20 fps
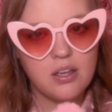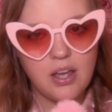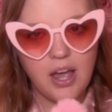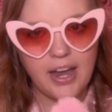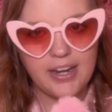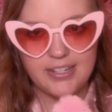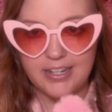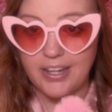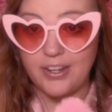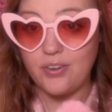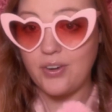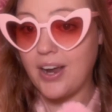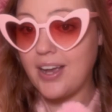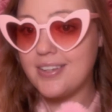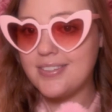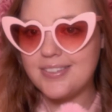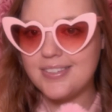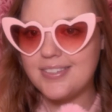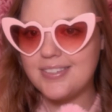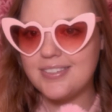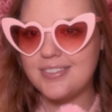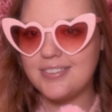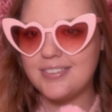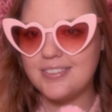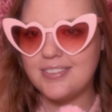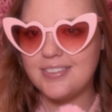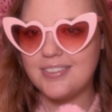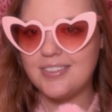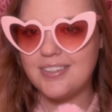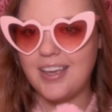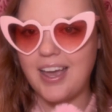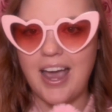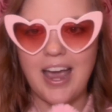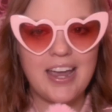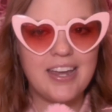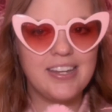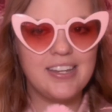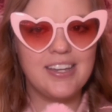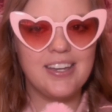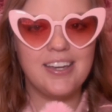I digress.
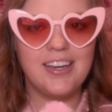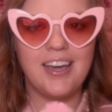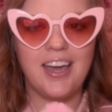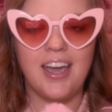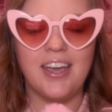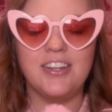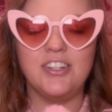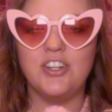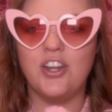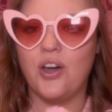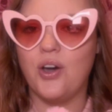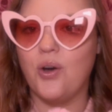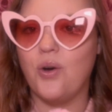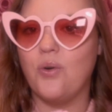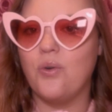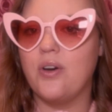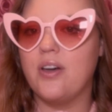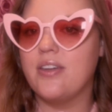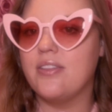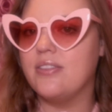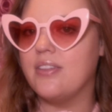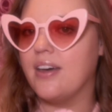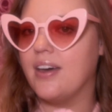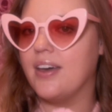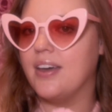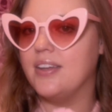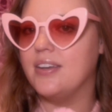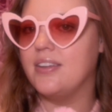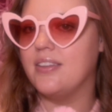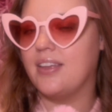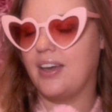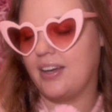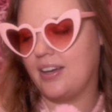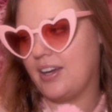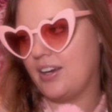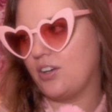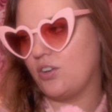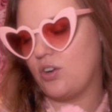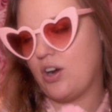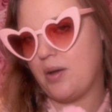I know that that
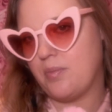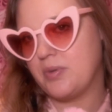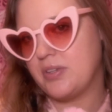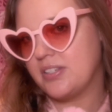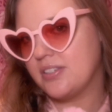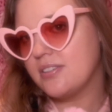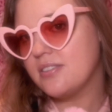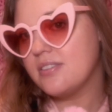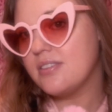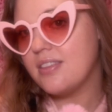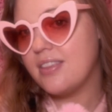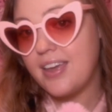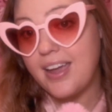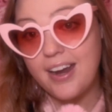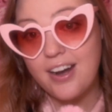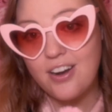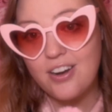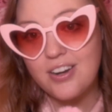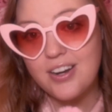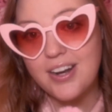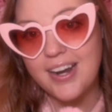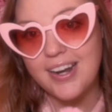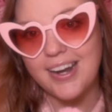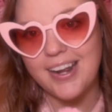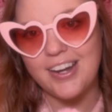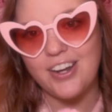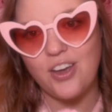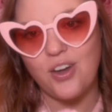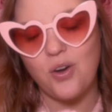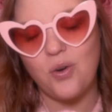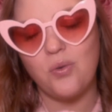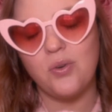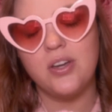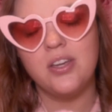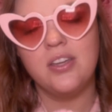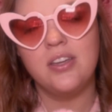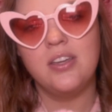kind of crap is there, and I know